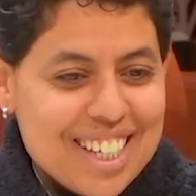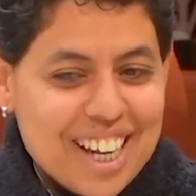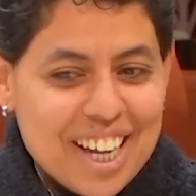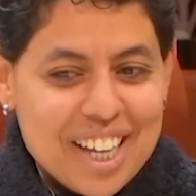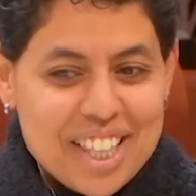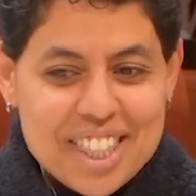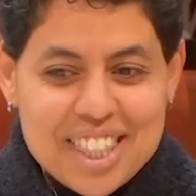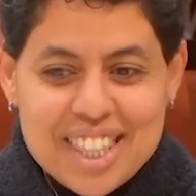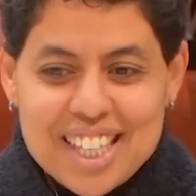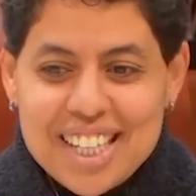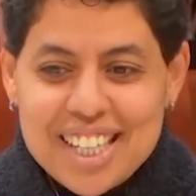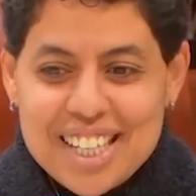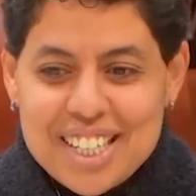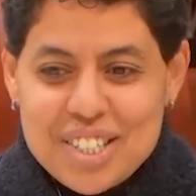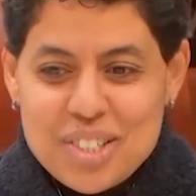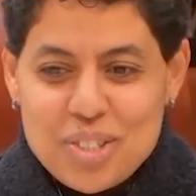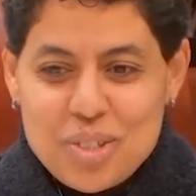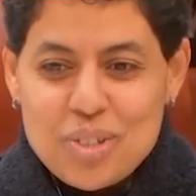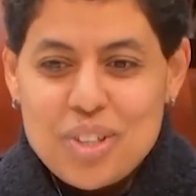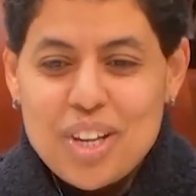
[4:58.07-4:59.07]
I
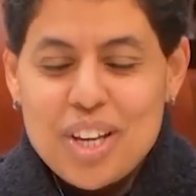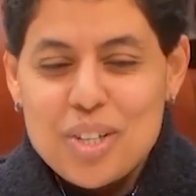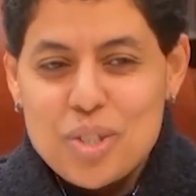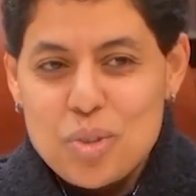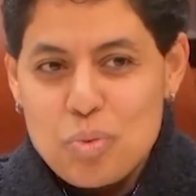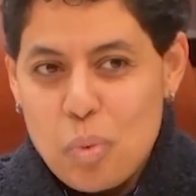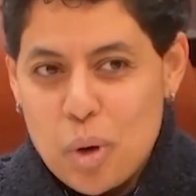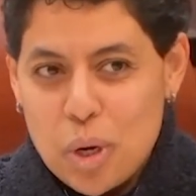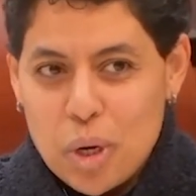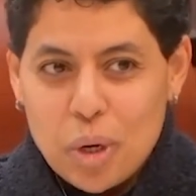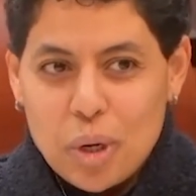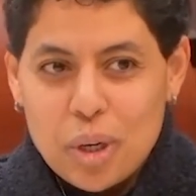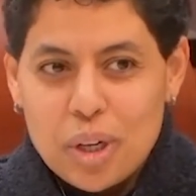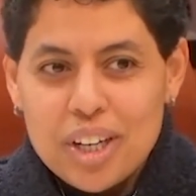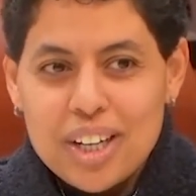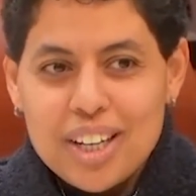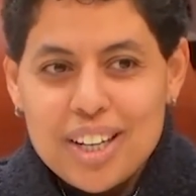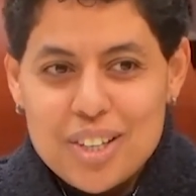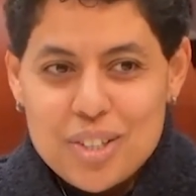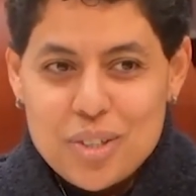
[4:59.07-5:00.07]
think today's winner
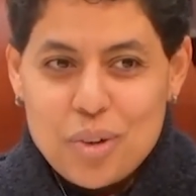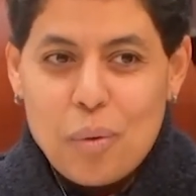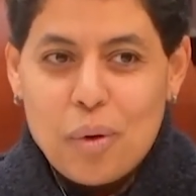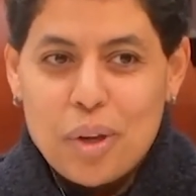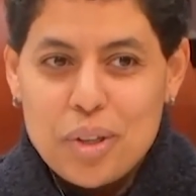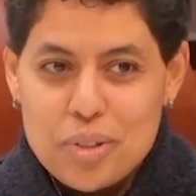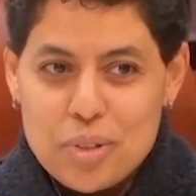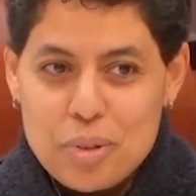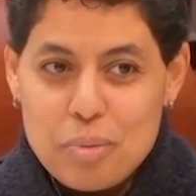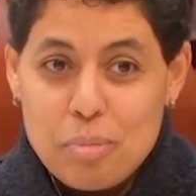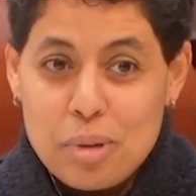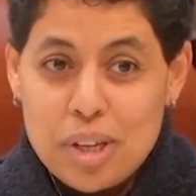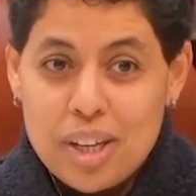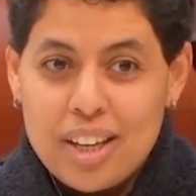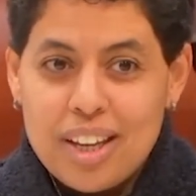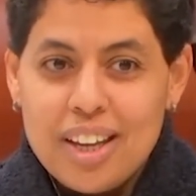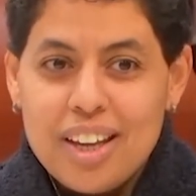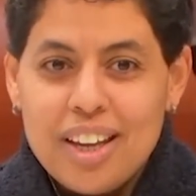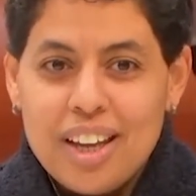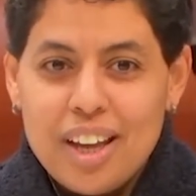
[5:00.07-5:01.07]
is going to
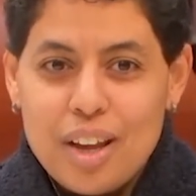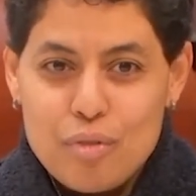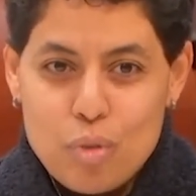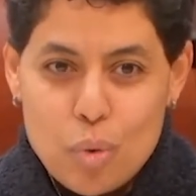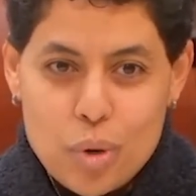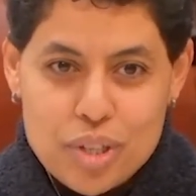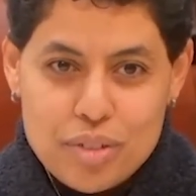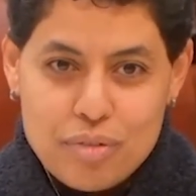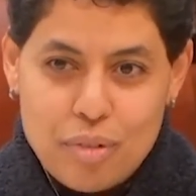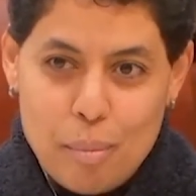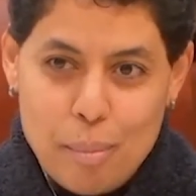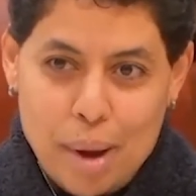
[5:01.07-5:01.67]
be a voice from